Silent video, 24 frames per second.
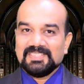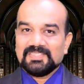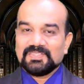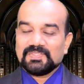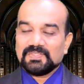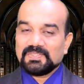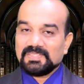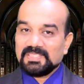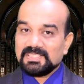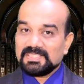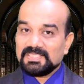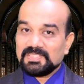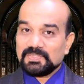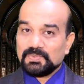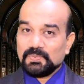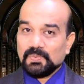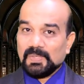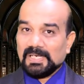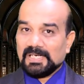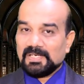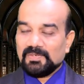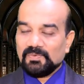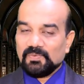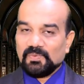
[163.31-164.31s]
So this is
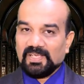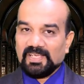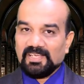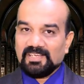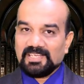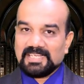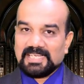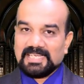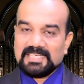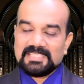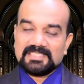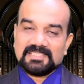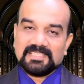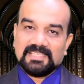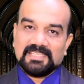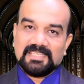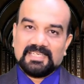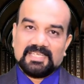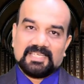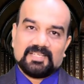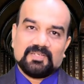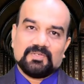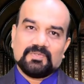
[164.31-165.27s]
one way I can say,